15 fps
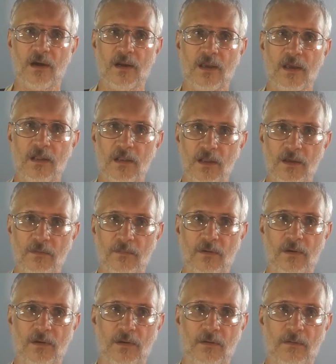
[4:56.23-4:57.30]
killing
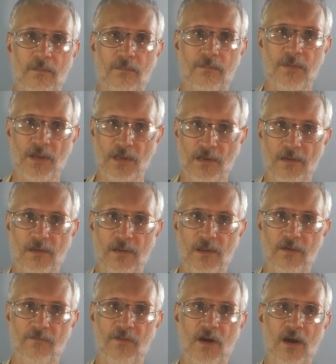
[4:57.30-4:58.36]
me.
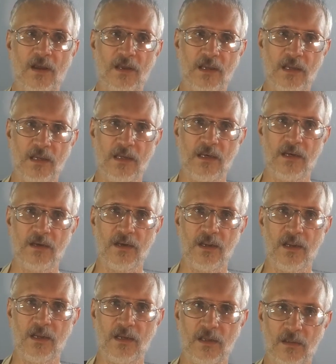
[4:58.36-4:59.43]
If I eat it,
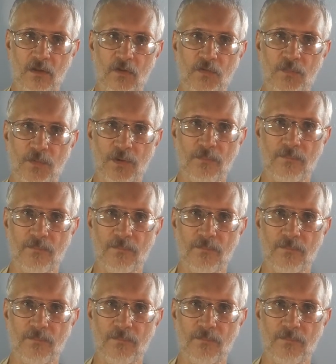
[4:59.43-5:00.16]
it kills me.